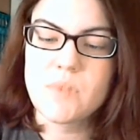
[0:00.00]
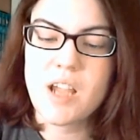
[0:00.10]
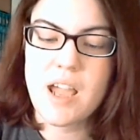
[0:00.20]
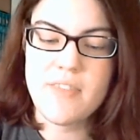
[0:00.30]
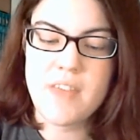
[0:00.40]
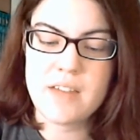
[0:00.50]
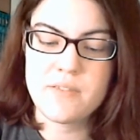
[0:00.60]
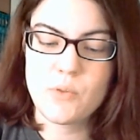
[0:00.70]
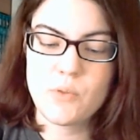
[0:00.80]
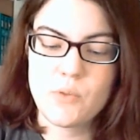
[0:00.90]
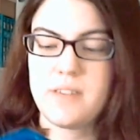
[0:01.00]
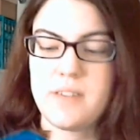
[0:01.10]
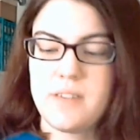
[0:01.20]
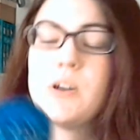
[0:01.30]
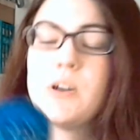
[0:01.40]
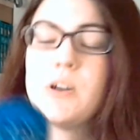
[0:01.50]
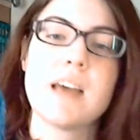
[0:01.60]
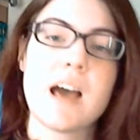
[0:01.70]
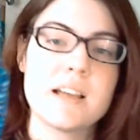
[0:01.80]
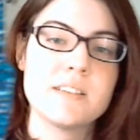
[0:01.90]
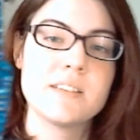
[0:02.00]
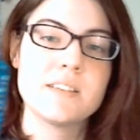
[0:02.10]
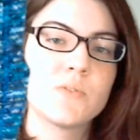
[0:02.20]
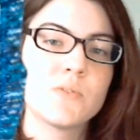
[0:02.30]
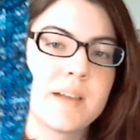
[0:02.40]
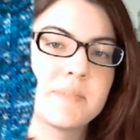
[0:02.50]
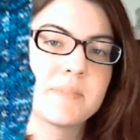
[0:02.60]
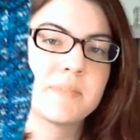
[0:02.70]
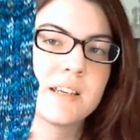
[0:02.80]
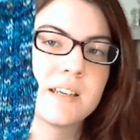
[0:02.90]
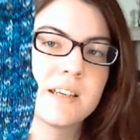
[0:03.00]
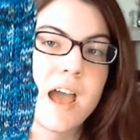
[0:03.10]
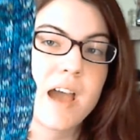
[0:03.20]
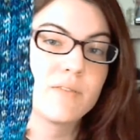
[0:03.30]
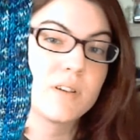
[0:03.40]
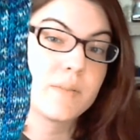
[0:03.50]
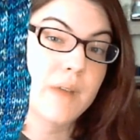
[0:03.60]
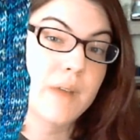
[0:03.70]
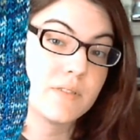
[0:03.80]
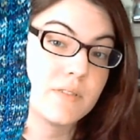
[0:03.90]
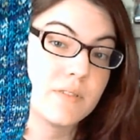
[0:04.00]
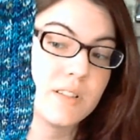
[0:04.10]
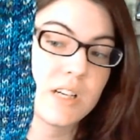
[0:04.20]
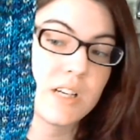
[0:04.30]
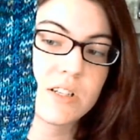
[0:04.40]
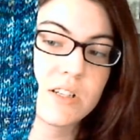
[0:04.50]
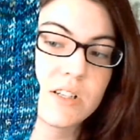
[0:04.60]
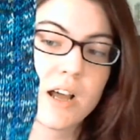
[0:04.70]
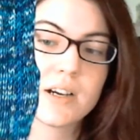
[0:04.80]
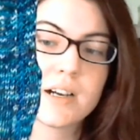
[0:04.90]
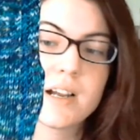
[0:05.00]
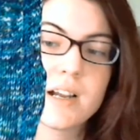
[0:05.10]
And then for the foot, I striped every round, changing the color.